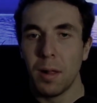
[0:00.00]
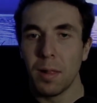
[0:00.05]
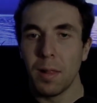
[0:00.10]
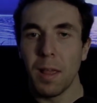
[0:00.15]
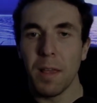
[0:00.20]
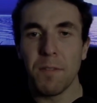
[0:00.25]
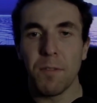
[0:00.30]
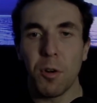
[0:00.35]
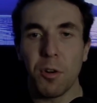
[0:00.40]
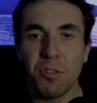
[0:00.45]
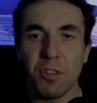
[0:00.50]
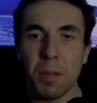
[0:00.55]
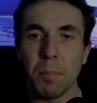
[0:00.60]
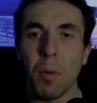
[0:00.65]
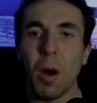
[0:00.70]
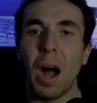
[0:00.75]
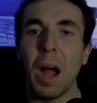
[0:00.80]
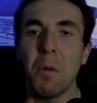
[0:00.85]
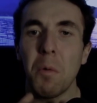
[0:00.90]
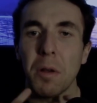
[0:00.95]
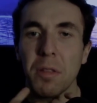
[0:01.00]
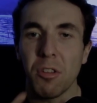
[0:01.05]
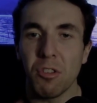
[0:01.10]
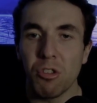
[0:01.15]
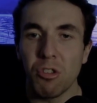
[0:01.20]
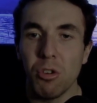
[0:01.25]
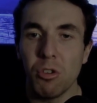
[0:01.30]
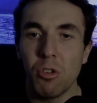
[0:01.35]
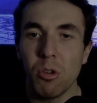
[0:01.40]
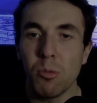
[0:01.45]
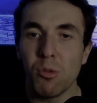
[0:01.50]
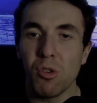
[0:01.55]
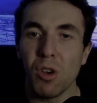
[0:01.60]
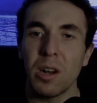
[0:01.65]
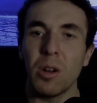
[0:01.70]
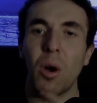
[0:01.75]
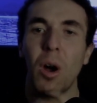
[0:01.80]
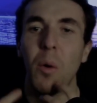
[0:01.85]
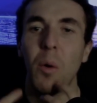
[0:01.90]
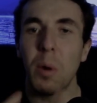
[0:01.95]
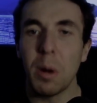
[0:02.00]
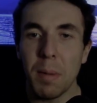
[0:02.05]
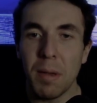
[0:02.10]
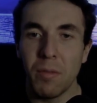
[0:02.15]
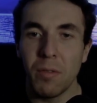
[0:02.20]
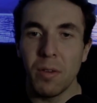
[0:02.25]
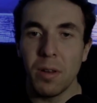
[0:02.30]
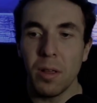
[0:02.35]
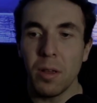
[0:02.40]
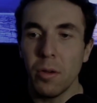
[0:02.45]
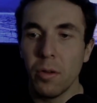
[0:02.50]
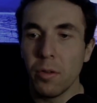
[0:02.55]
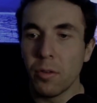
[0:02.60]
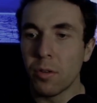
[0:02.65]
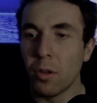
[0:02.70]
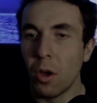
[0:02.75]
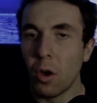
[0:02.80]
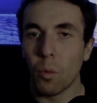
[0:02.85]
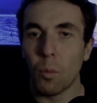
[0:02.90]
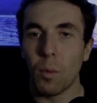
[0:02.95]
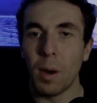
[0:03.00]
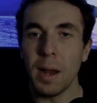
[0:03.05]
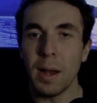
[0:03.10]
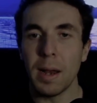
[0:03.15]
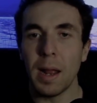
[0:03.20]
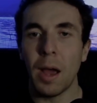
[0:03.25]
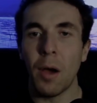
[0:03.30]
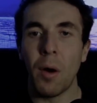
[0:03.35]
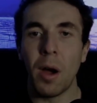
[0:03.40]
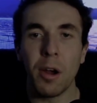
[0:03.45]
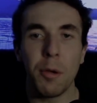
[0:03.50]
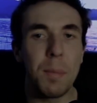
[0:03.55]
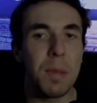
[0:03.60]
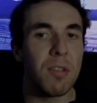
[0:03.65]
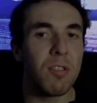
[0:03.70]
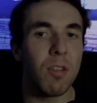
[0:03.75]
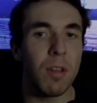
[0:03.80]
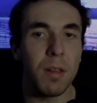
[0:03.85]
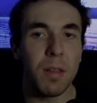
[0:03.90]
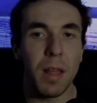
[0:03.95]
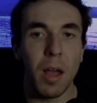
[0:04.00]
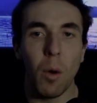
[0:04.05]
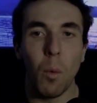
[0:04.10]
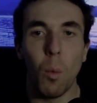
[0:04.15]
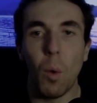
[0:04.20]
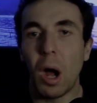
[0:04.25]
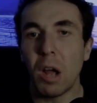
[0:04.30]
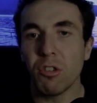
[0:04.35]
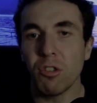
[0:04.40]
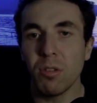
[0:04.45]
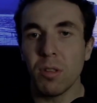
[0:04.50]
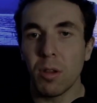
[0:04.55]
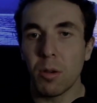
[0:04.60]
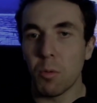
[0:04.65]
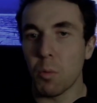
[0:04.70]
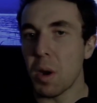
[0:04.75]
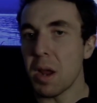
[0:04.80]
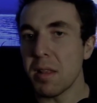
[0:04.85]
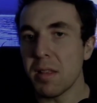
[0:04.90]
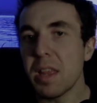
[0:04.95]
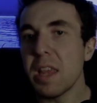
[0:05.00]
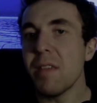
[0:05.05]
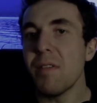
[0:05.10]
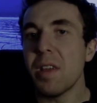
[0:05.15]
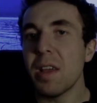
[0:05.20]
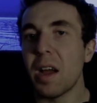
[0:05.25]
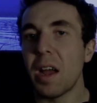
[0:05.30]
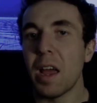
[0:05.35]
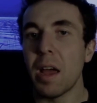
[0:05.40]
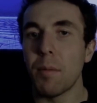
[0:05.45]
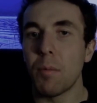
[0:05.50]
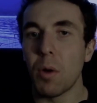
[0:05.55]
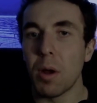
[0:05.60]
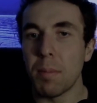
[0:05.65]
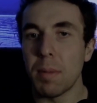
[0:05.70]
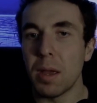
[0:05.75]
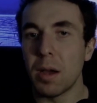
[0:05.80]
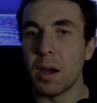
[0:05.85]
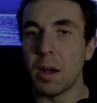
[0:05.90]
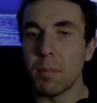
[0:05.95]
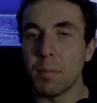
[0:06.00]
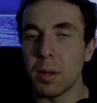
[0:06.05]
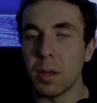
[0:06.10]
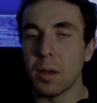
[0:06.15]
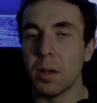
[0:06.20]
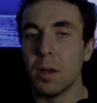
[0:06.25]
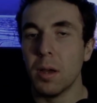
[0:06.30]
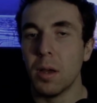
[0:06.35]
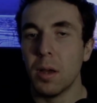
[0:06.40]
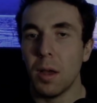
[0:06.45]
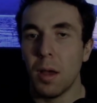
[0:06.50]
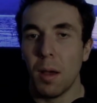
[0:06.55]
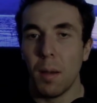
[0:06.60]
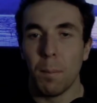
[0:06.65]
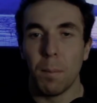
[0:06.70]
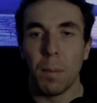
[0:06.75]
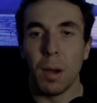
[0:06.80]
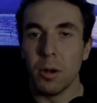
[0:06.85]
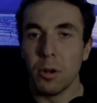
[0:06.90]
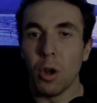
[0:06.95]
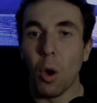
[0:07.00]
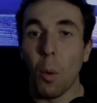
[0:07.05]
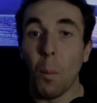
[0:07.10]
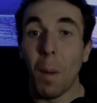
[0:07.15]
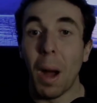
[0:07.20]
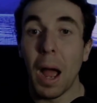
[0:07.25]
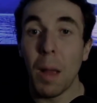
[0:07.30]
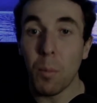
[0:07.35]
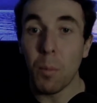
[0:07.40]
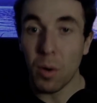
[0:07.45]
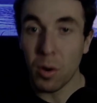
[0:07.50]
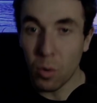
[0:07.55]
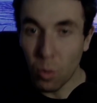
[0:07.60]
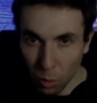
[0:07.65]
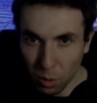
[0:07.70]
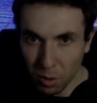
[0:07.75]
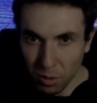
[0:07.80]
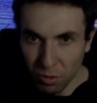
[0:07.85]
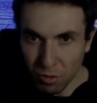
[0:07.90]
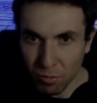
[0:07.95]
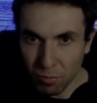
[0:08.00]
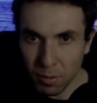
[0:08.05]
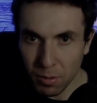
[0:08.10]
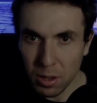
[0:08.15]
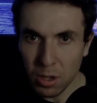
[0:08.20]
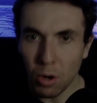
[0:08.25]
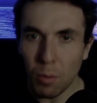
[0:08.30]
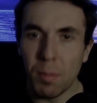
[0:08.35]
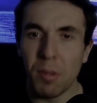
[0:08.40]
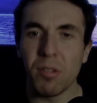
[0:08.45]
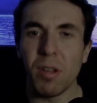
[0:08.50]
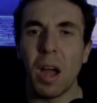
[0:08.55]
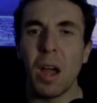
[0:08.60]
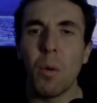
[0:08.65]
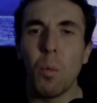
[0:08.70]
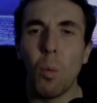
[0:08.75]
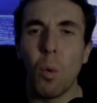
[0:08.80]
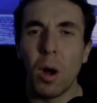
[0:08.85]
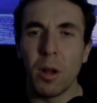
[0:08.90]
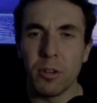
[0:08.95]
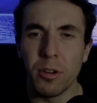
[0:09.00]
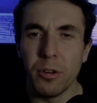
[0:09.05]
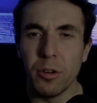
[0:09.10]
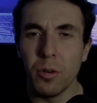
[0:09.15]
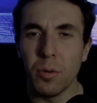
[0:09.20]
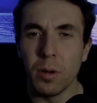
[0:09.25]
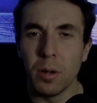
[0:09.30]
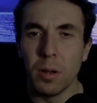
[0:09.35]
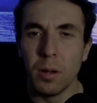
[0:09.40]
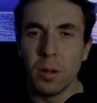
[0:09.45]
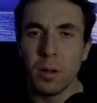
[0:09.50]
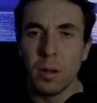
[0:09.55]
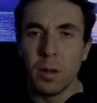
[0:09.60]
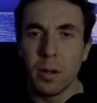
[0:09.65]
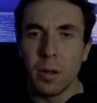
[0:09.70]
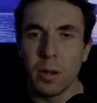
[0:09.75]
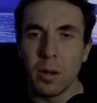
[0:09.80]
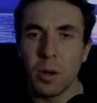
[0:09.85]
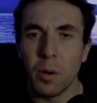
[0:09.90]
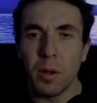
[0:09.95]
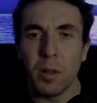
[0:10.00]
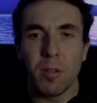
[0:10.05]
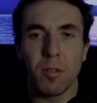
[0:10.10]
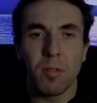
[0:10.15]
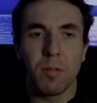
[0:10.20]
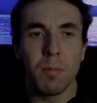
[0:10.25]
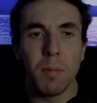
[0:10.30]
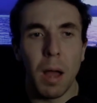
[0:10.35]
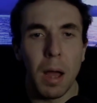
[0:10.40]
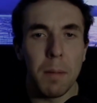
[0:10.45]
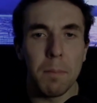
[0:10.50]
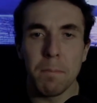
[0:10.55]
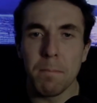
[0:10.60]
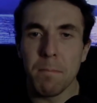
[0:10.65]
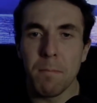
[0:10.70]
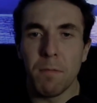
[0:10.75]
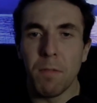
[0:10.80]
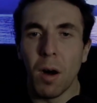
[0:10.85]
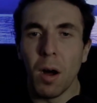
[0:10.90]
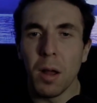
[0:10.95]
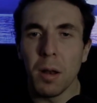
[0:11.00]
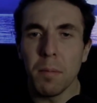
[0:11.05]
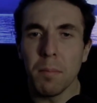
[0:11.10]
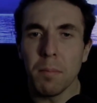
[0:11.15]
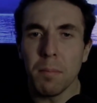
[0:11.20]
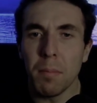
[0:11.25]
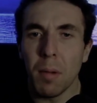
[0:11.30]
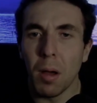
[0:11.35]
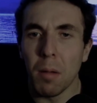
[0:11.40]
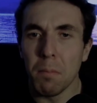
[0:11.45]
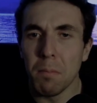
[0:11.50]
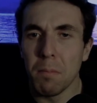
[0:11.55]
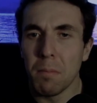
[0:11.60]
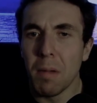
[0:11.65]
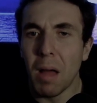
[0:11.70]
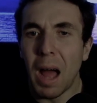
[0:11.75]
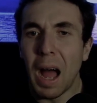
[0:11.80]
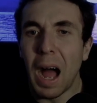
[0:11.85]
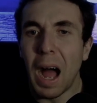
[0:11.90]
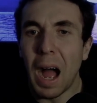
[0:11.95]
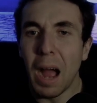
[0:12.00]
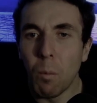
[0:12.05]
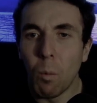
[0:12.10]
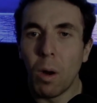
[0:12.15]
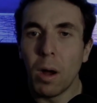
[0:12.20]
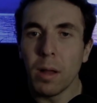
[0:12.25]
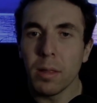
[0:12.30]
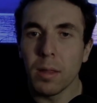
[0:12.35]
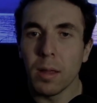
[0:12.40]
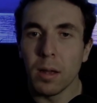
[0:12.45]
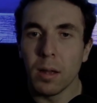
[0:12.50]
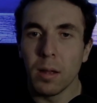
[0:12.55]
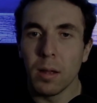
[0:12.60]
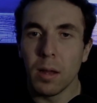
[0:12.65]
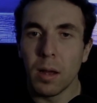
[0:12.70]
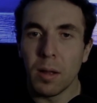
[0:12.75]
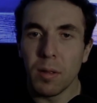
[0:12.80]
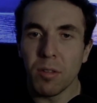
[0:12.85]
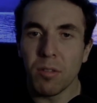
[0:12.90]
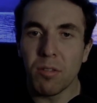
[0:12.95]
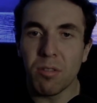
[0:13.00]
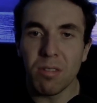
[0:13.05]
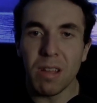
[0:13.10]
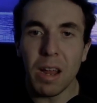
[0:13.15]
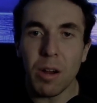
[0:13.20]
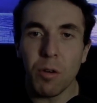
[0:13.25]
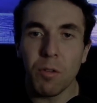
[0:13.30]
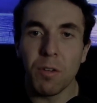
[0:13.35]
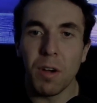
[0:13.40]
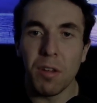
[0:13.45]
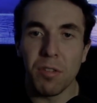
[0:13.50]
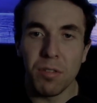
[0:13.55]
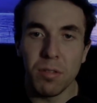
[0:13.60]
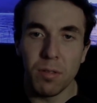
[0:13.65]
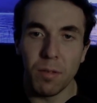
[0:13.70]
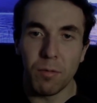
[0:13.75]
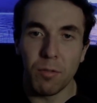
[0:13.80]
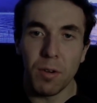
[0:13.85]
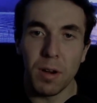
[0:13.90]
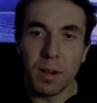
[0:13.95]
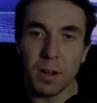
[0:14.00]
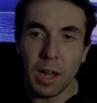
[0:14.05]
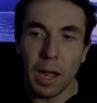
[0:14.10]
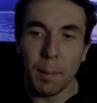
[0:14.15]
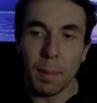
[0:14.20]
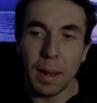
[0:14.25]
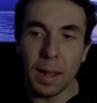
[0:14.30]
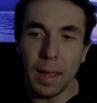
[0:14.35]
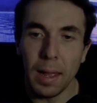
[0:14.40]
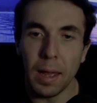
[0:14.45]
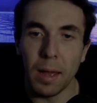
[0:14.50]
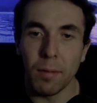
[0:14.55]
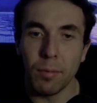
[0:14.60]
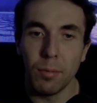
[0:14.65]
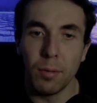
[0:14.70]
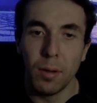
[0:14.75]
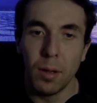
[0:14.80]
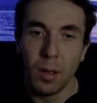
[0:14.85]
Like for example, I want this YouTube channel. I want to make videos. Right now, I can be sitting now watching the great TV I have right behind me. But no, I'm recording this video because I want to do it. It's not fun, but I want that. It's sacrificing the free time I have.